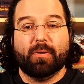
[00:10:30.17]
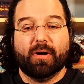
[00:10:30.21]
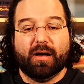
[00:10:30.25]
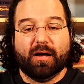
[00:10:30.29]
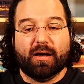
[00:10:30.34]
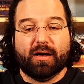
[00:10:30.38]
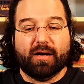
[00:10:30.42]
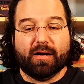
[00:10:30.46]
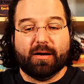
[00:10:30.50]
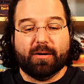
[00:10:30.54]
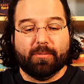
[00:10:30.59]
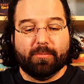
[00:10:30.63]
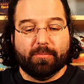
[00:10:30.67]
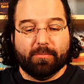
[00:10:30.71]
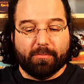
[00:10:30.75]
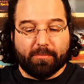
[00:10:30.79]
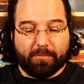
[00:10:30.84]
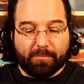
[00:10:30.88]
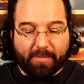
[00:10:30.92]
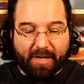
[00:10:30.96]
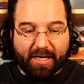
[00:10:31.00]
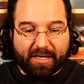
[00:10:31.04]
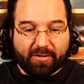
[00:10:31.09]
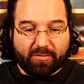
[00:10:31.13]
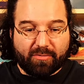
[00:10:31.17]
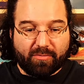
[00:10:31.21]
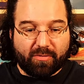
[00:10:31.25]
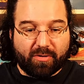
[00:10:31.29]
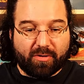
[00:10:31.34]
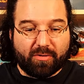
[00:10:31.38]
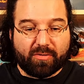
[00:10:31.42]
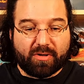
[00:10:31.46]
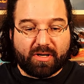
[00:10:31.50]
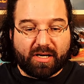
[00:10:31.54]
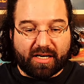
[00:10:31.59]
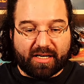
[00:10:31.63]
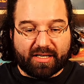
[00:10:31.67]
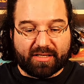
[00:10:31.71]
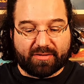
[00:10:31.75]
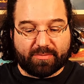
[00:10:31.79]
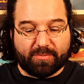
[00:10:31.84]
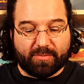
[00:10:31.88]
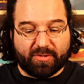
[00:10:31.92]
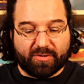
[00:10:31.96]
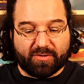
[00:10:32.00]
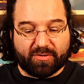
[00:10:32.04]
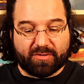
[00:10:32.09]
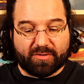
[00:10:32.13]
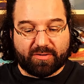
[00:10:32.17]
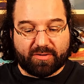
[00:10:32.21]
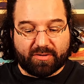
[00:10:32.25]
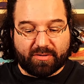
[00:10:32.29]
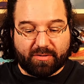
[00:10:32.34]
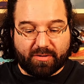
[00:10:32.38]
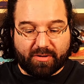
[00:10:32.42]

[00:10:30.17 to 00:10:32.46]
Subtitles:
Microcosmos,